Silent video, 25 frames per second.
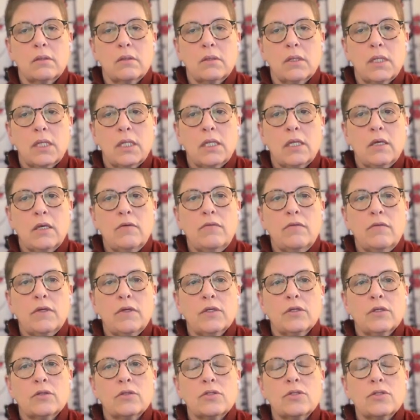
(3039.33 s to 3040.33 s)
And they
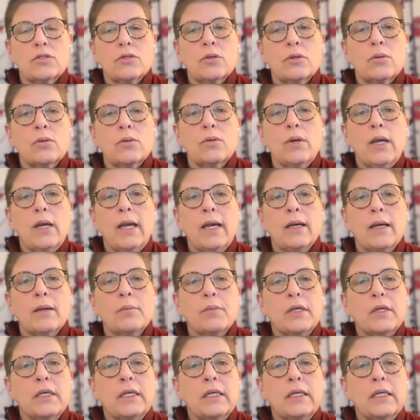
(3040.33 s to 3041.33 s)
feel so
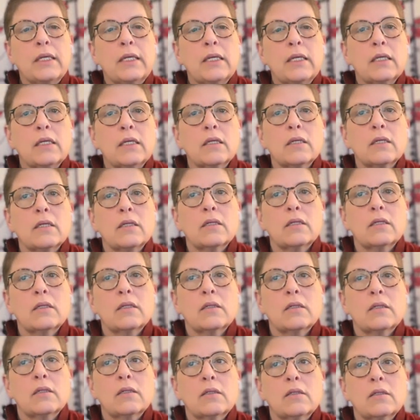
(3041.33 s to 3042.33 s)
happy
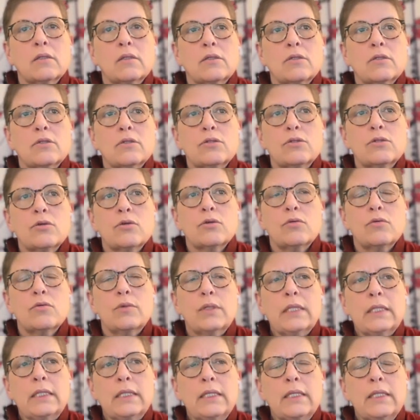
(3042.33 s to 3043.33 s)
so
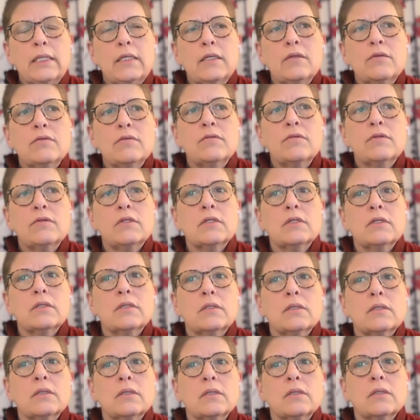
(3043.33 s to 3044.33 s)
relieved,
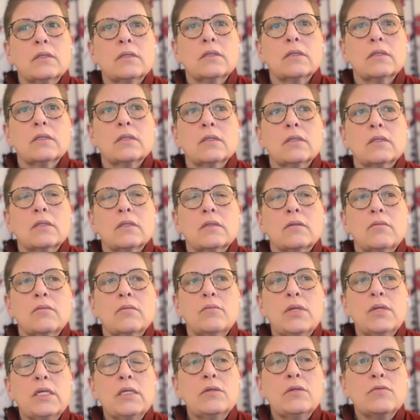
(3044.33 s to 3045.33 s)

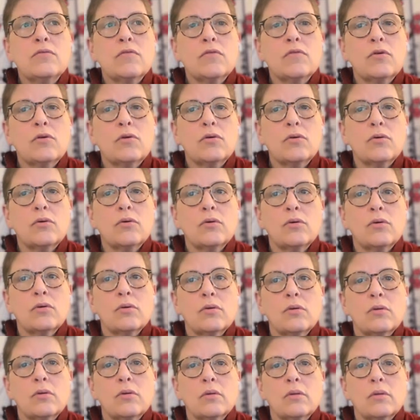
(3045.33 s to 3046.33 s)
peaceful,
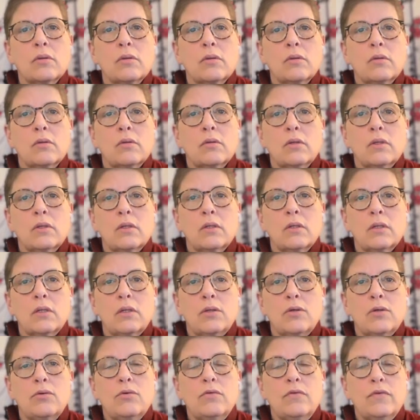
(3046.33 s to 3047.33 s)

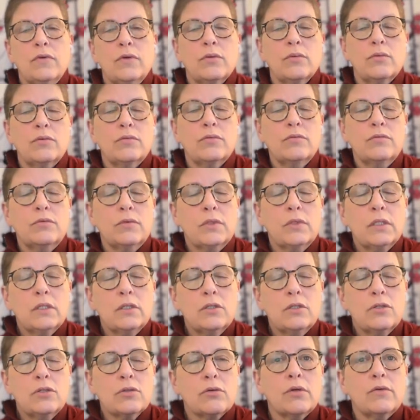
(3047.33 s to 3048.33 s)
and you feel
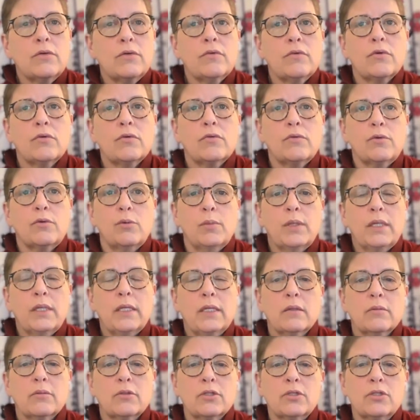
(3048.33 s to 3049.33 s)
really joyful for
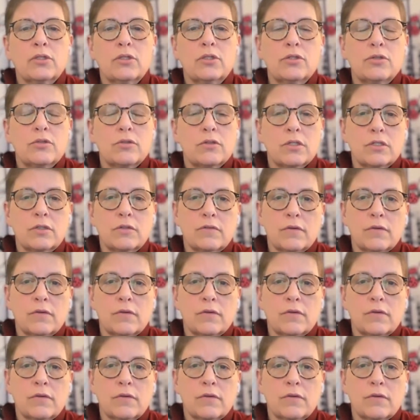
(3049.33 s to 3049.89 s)
being able to do this